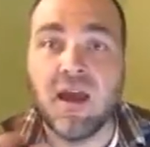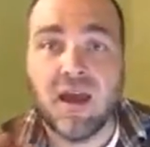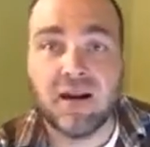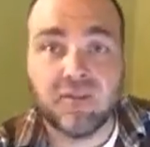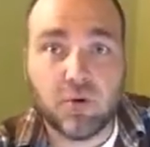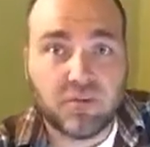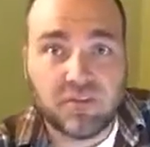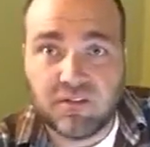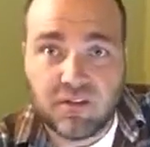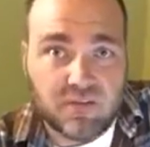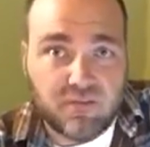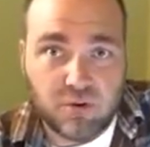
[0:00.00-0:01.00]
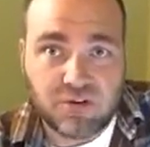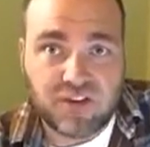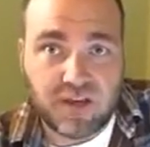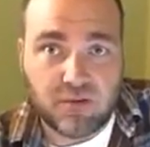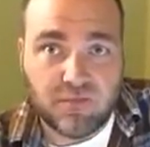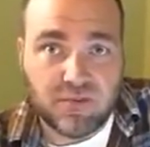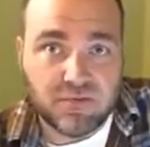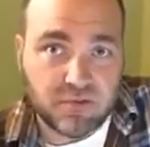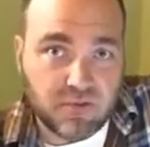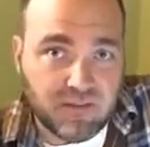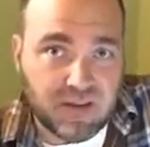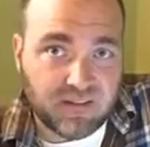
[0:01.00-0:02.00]
And of course, it's going to foreshadow
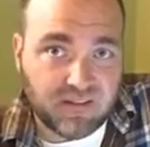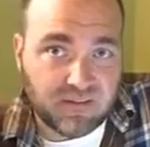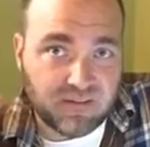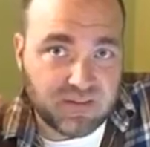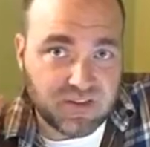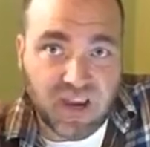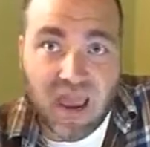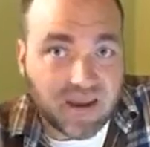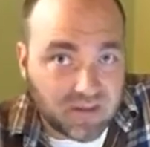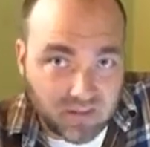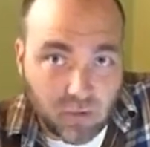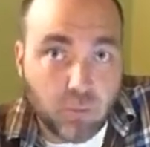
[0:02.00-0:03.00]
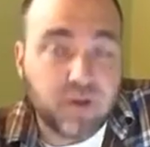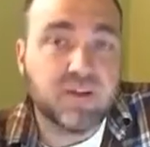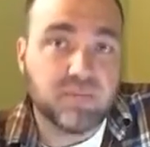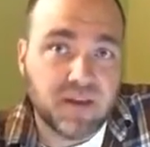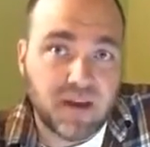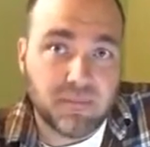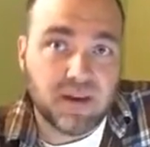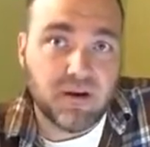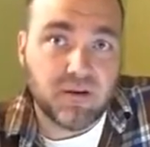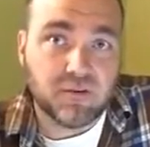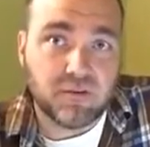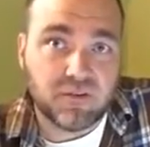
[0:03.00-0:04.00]
future events. Jack is going to become a
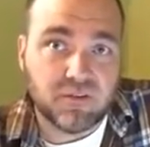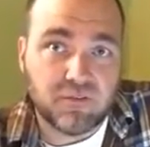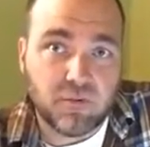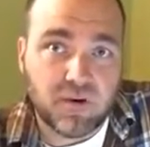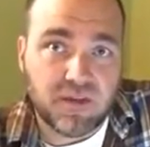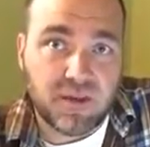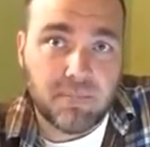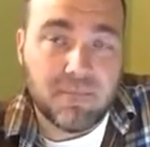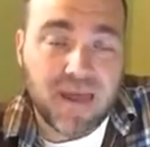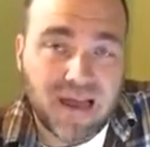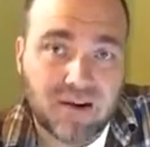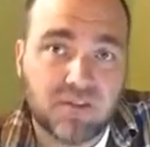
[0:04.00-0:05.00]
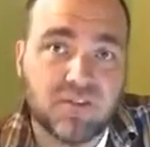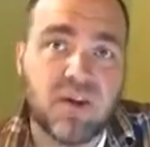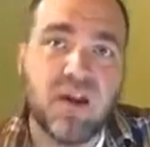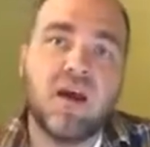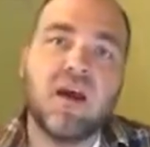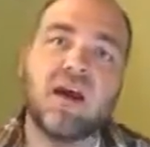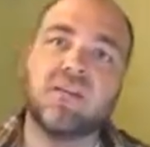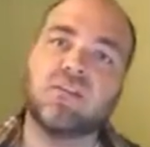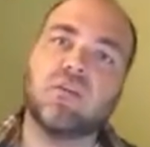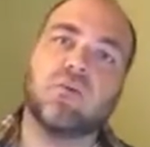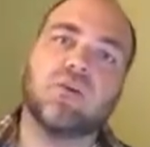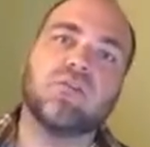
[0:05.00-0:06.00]
character in the story that matters, and
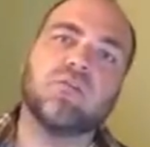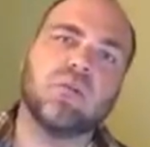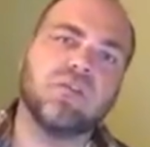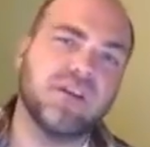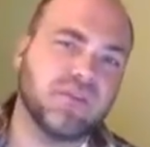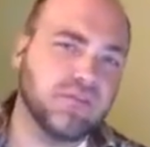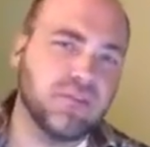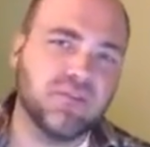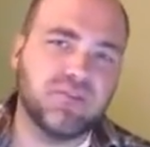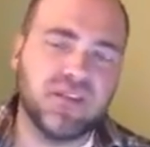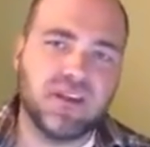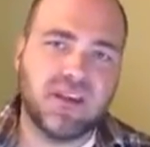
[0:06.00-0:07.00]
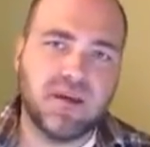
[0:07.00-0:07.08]
so we're sort of introducing